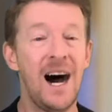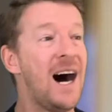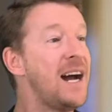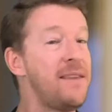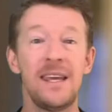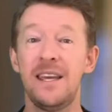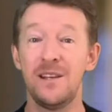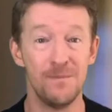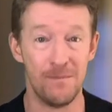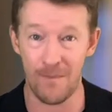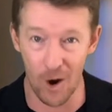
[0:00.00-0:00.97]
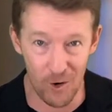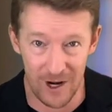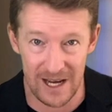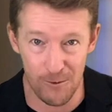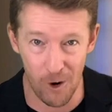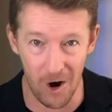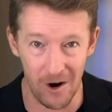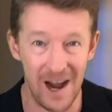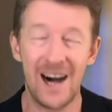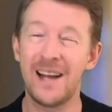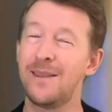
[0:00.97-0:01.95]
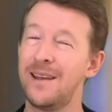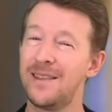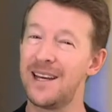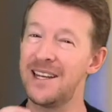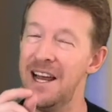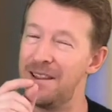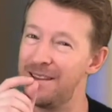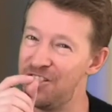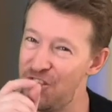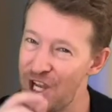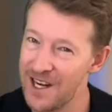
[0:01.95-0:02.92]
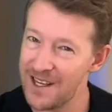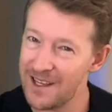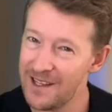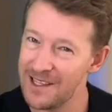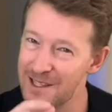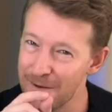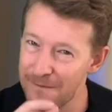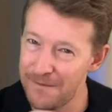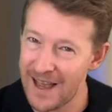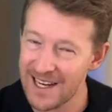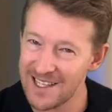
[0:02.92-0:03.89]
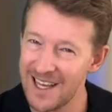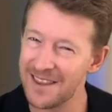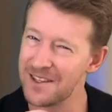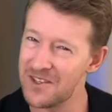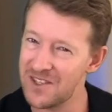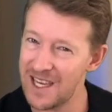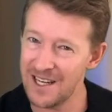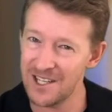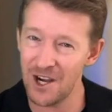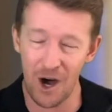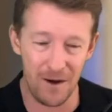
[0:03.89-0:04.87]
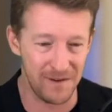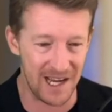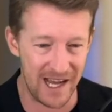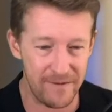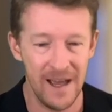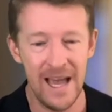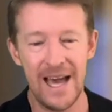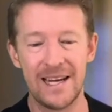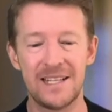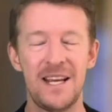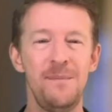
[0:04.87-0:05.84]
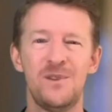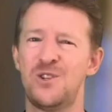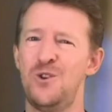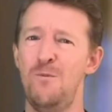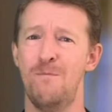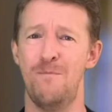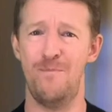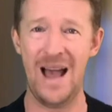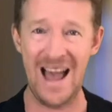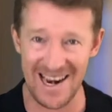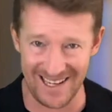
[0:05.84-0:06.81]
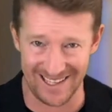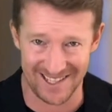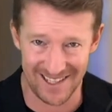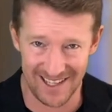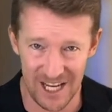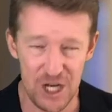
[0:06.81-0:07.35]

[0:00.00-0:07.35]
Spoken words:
I think it is morally wrong. I think that gender is the fact at the center of life, and attempts to ban it,